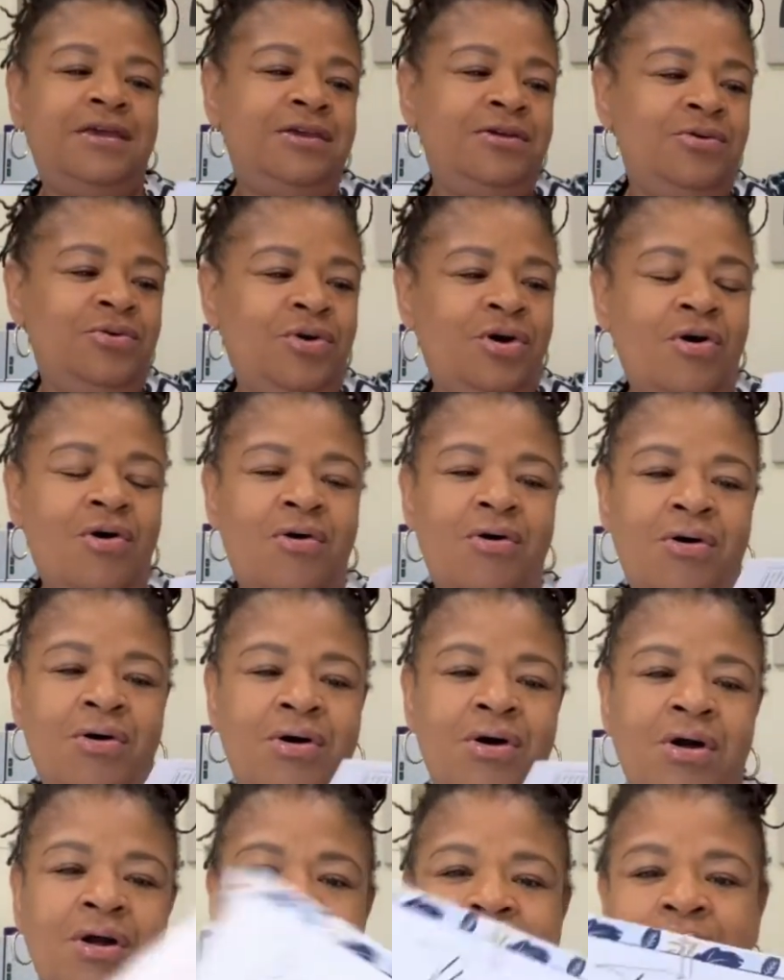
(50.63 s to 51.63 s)
you
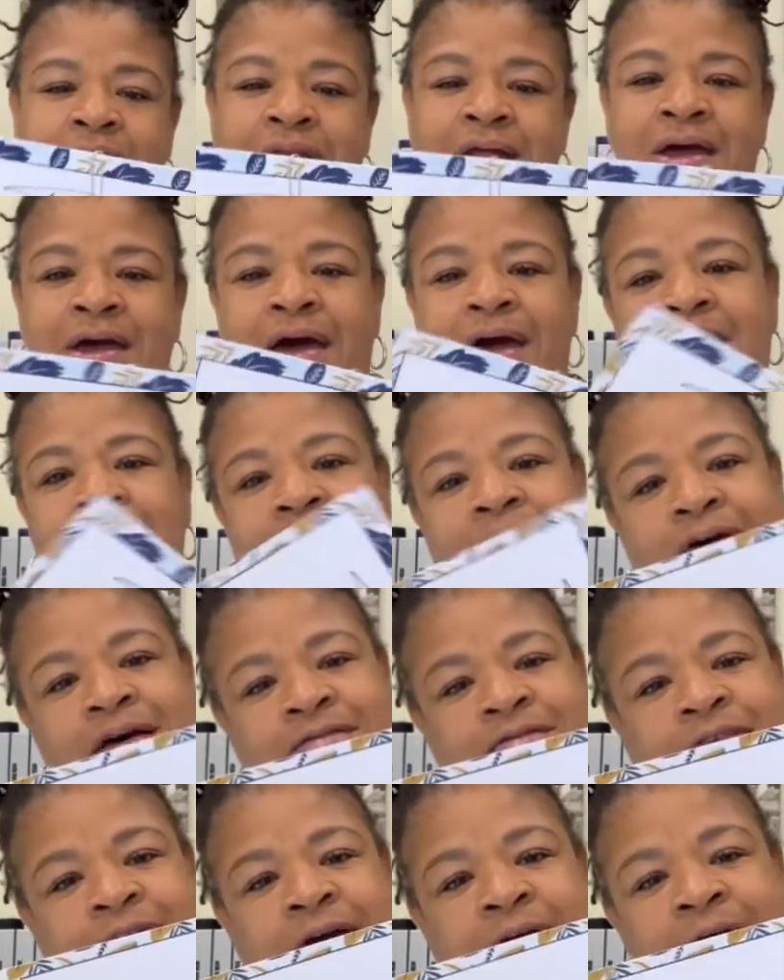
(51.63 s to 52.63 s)
card. I love
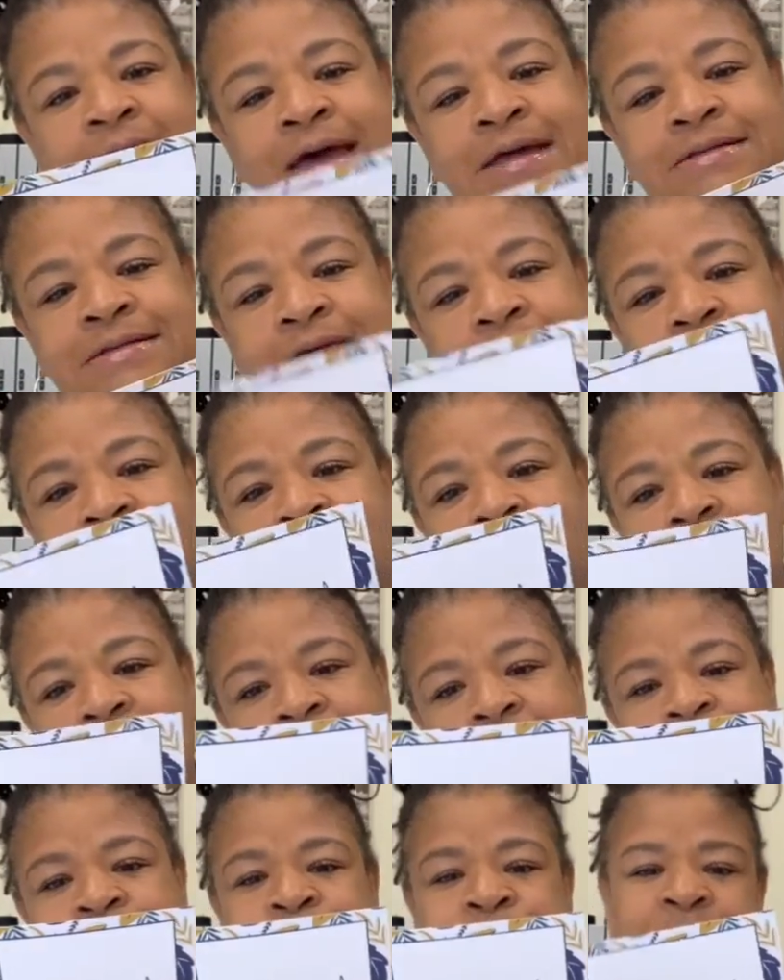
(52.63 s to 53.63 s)
that.
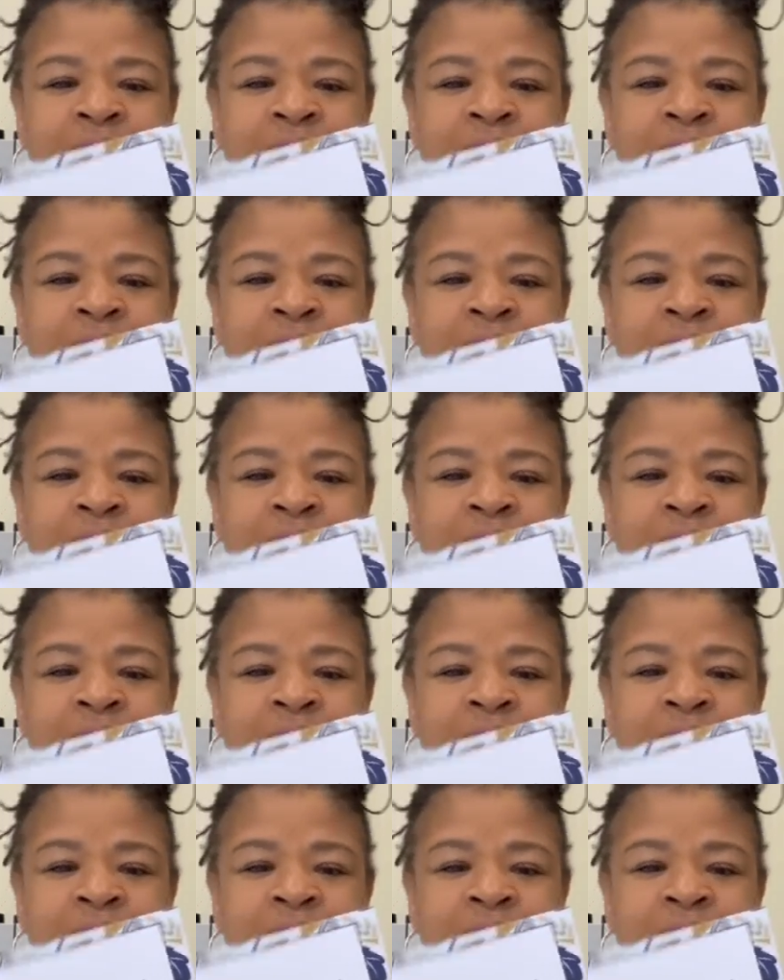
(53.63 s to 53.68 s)
And